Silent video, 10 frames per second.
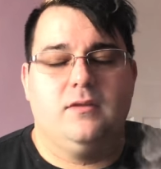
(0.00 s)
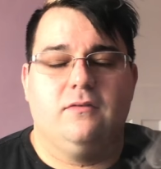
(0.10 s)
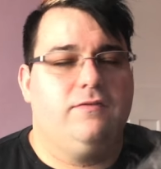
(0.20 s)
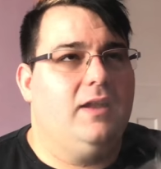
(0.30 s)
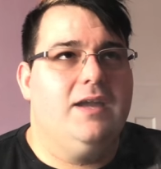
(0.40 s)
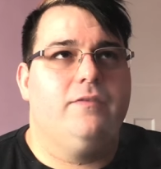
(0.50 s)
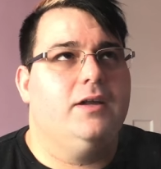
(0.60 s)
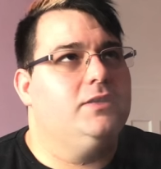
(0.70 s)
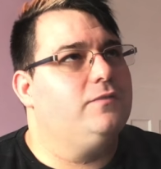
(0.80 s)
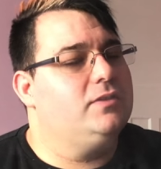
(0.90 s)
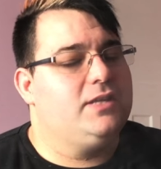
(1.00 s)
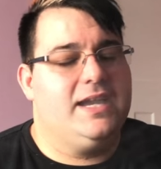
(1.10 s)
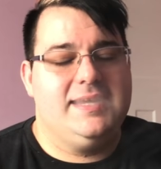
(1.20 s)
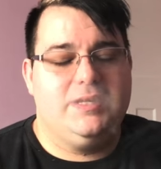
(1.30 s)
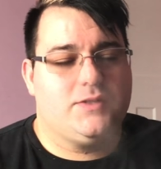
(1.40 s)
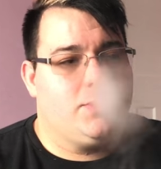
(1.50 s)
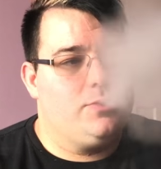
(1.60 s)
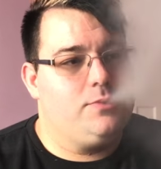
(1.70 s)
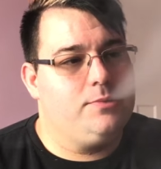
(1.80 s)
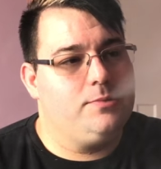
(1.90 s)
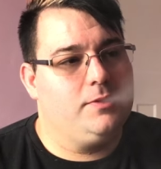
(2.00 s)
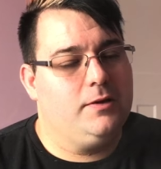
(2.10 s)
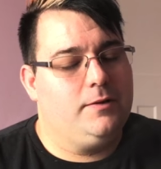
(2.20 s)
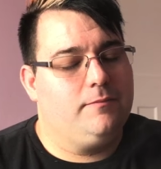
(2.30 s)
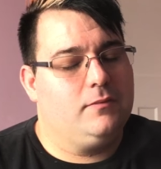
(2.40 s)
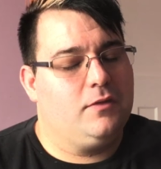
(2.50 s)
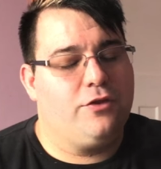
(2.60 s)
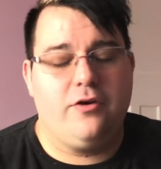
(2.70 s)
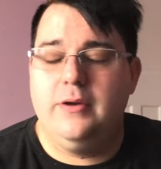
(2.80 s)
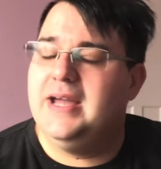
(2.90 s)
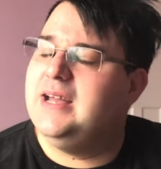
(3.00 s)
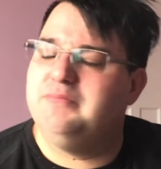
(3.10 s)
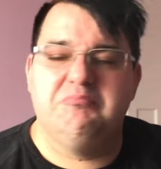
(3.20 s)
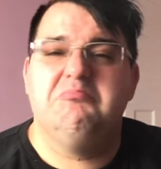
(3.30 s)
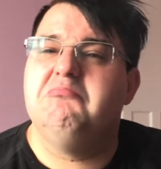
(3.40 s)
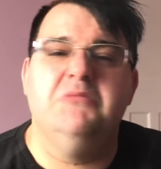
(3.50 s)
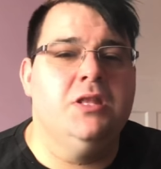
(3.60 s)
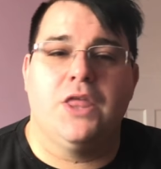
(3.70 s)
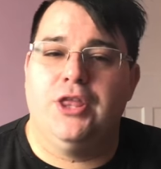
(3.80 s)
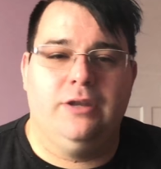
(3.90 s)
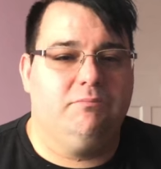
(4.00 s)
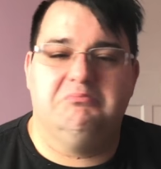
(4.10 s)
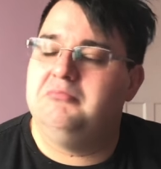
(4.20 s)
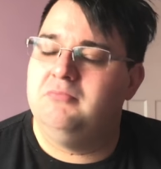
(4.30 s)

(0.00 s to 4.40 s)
Flavour is for days. Throat hit, nothing.